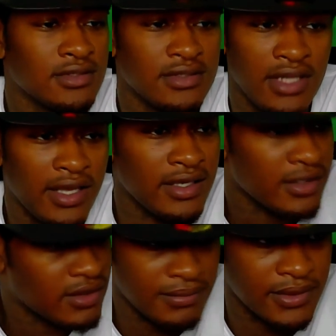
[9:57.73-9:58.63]

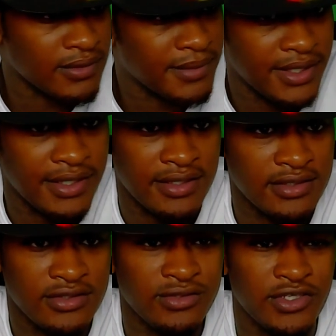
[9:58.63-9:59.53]
Like, come on, man.
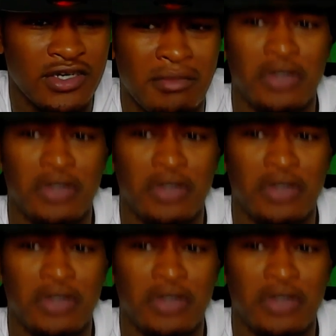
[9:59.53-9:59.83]
You talking about you